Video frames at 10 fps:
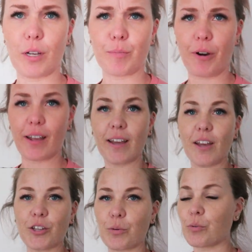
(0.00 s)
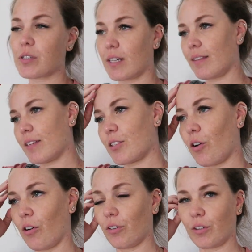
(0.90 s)
it's bright, you will see this
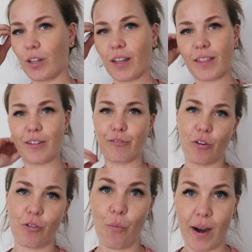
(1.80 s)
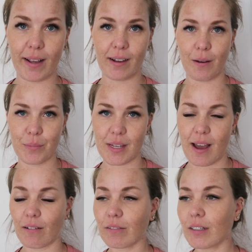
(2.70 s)
on the vlog when it comes
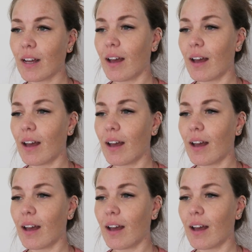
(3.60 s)
out,